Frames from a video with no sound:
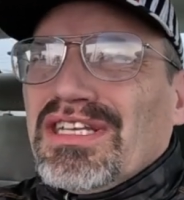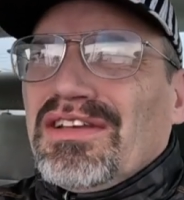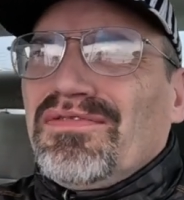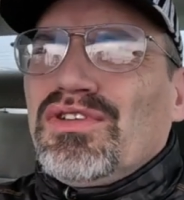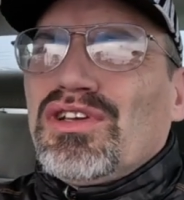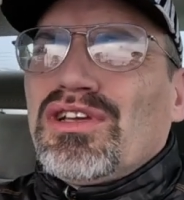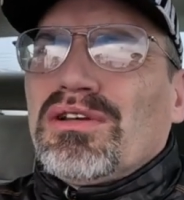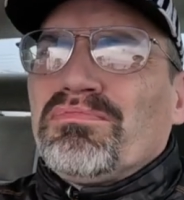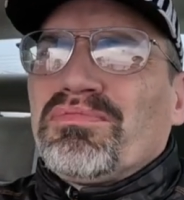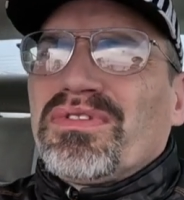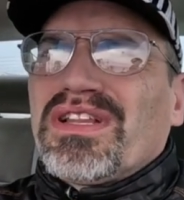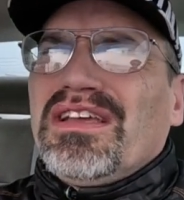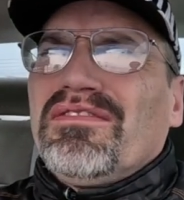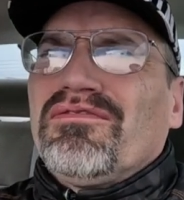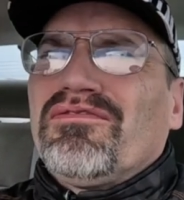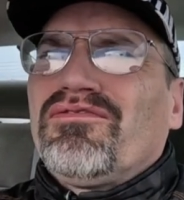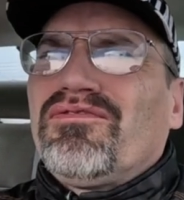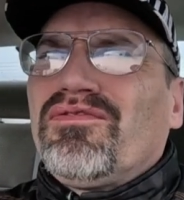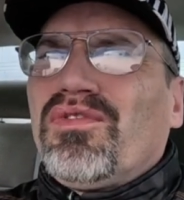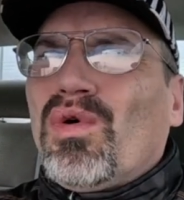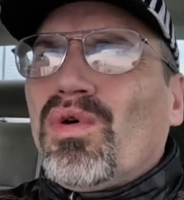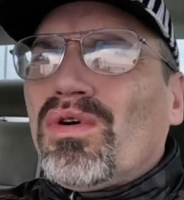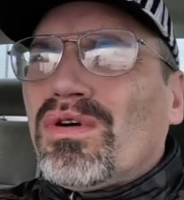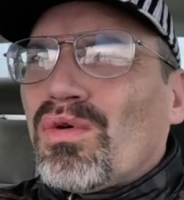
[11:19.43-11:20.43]
If you complete
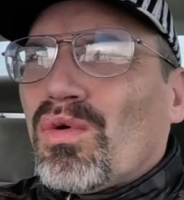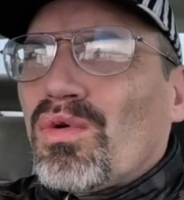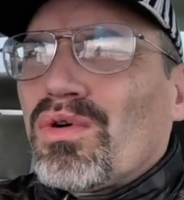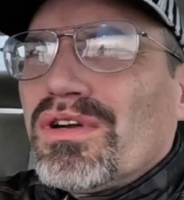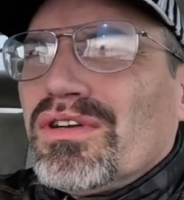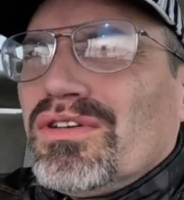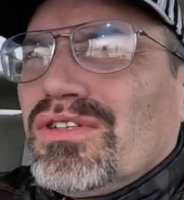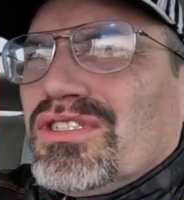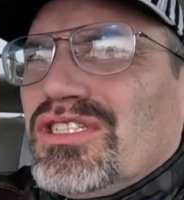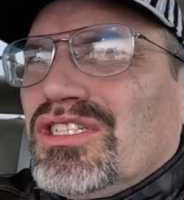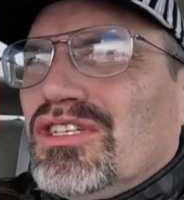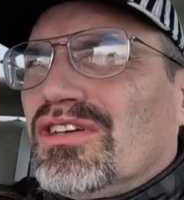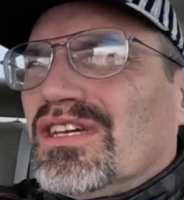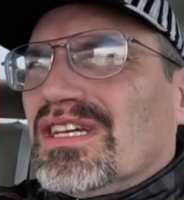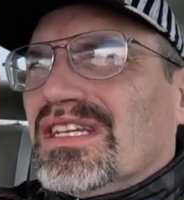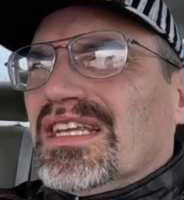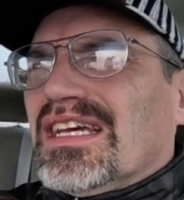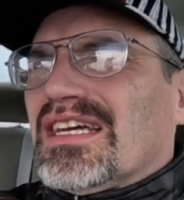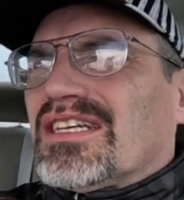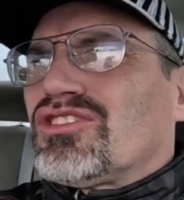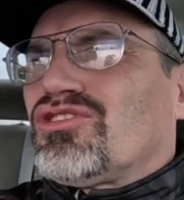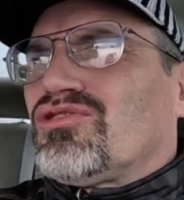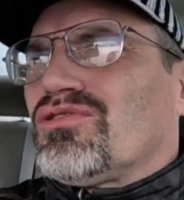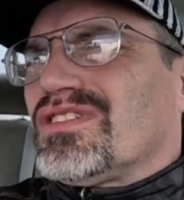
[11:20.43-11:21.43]
four orders, you get
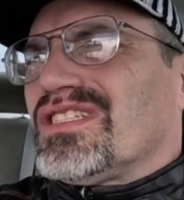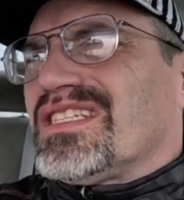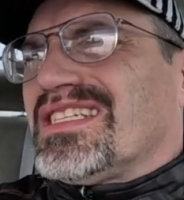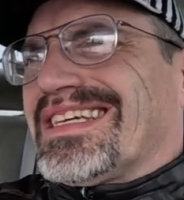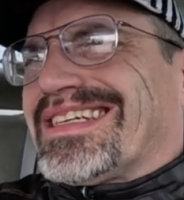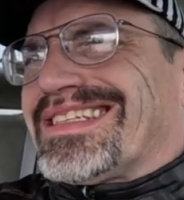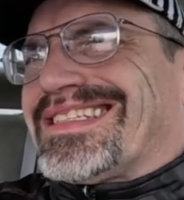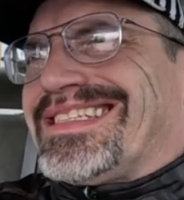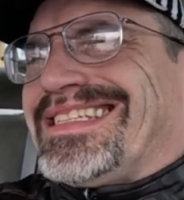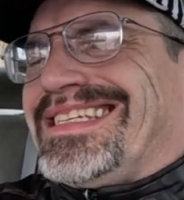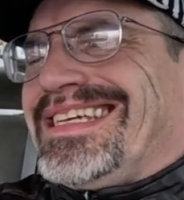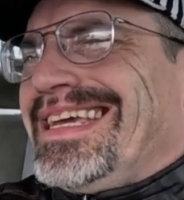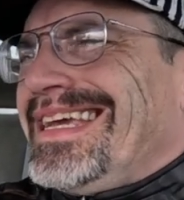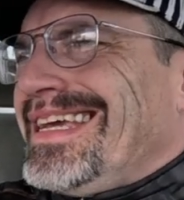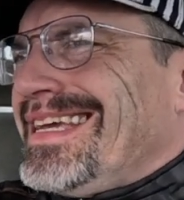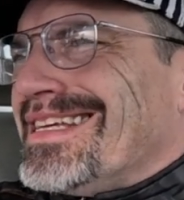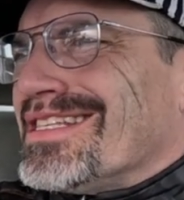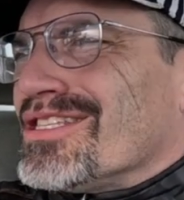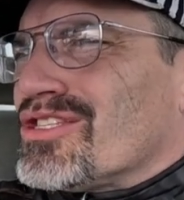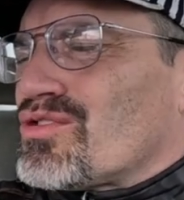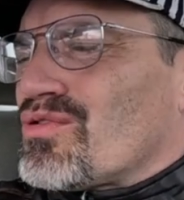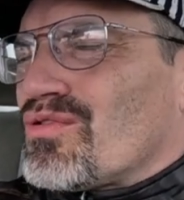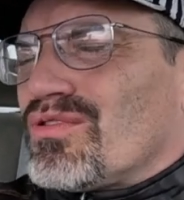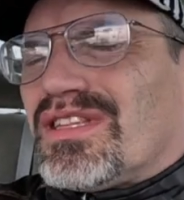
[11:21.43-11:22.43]
an extra
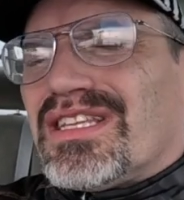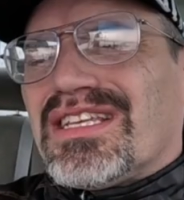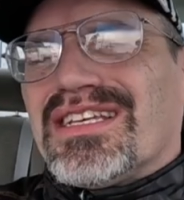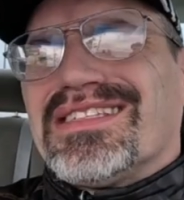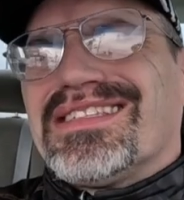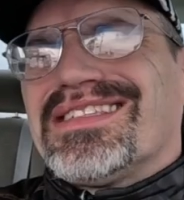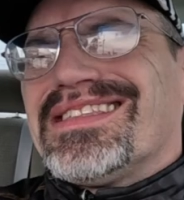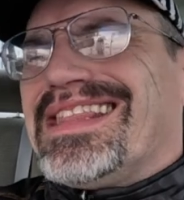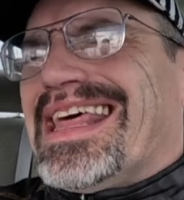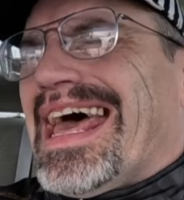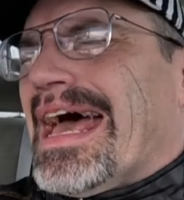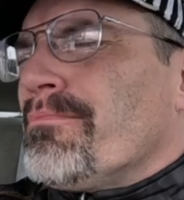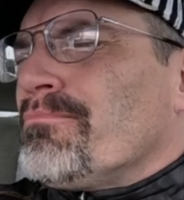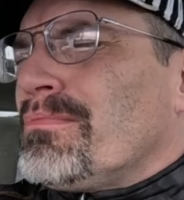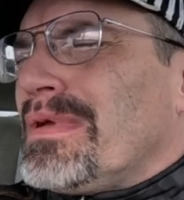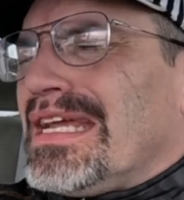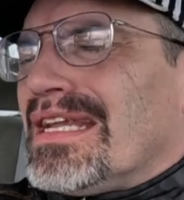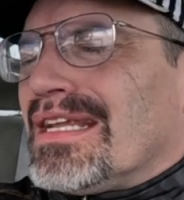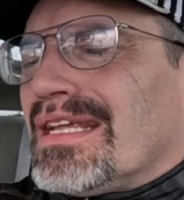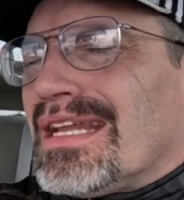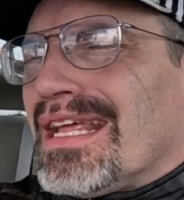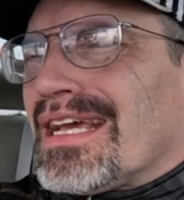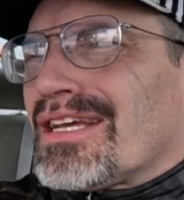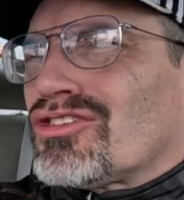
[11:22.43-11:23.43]
16. So does that
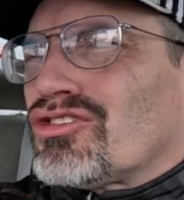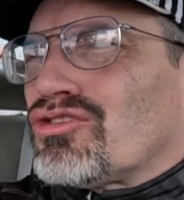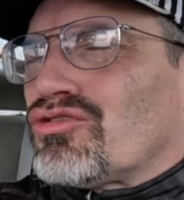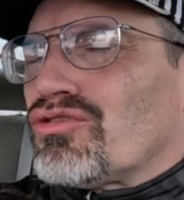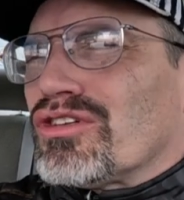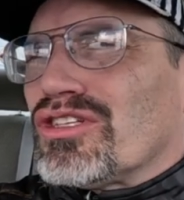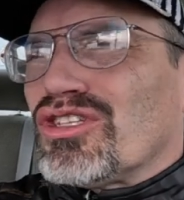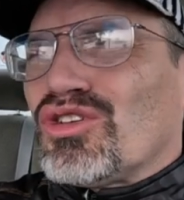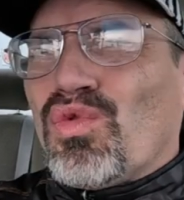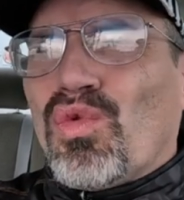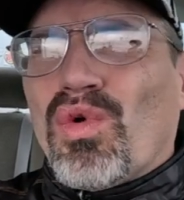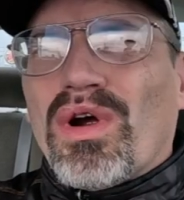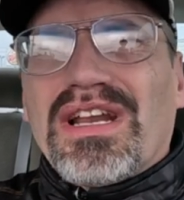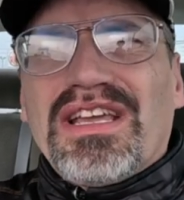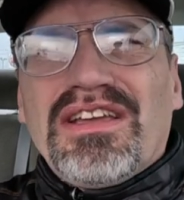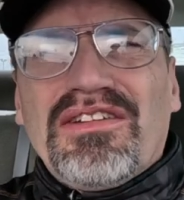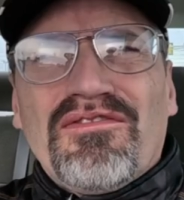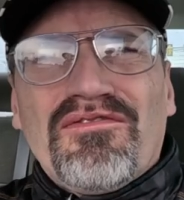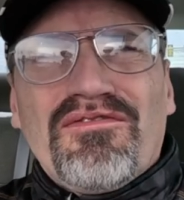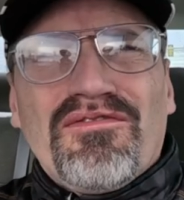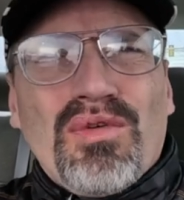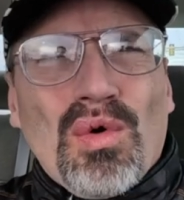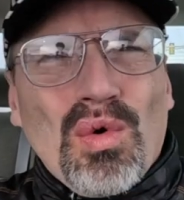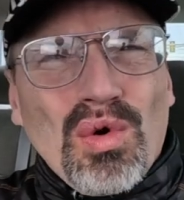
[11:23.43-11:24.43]
mean an extra
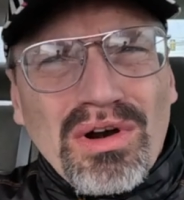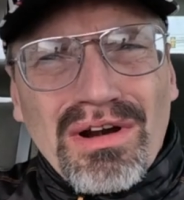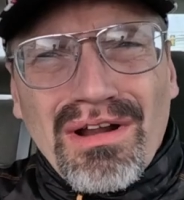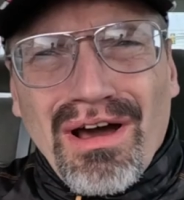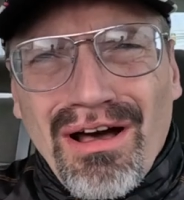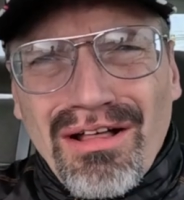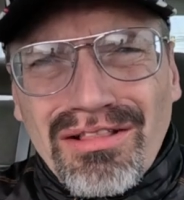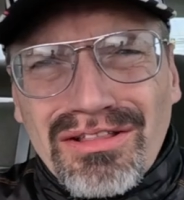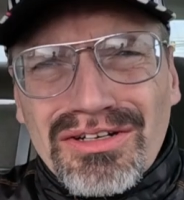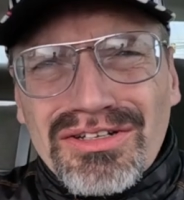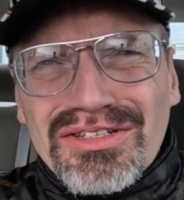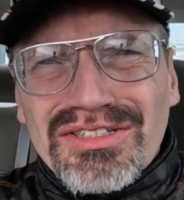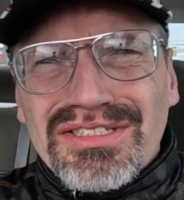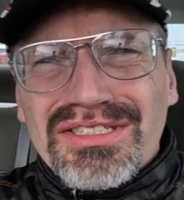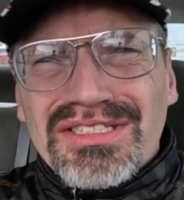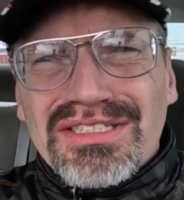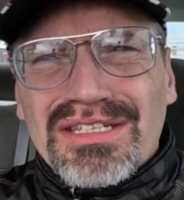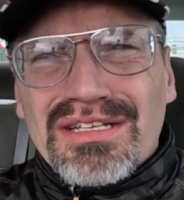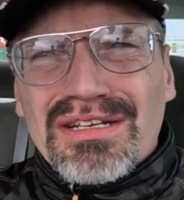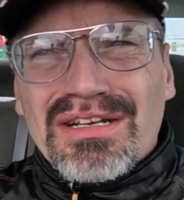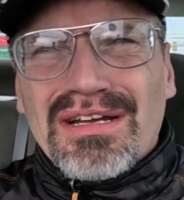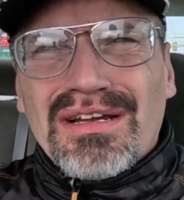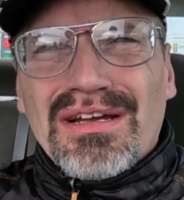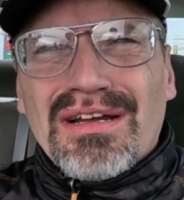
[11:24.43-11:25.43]

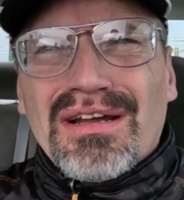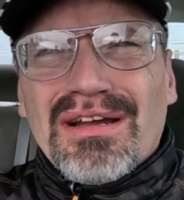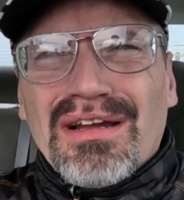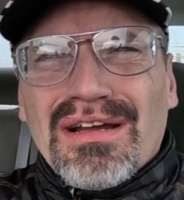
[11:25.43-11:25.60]
$24?